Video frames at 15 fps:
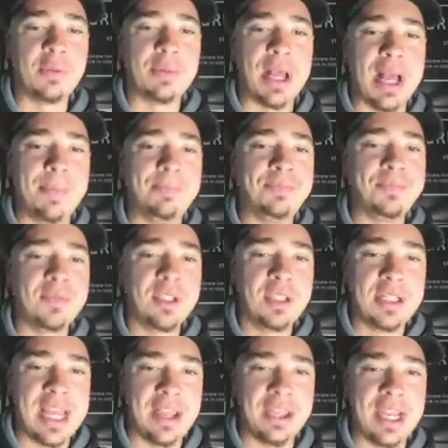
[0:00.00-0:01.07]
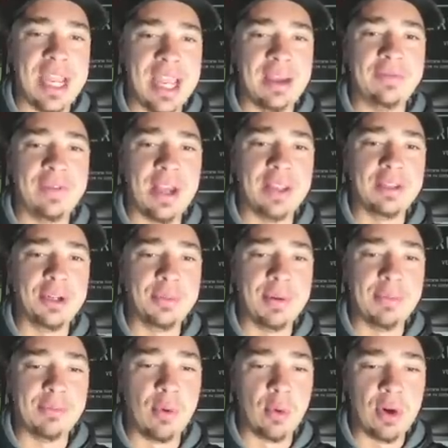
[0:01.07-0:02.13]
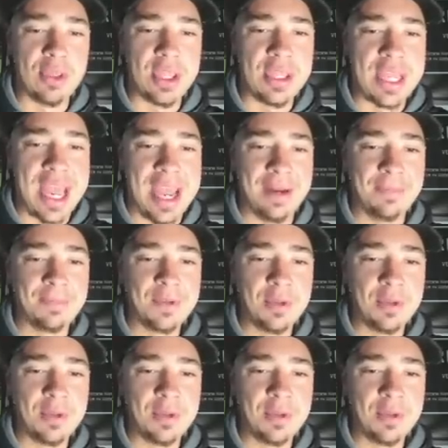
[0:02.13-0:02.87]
for Bob. Now they have a little bit more than that.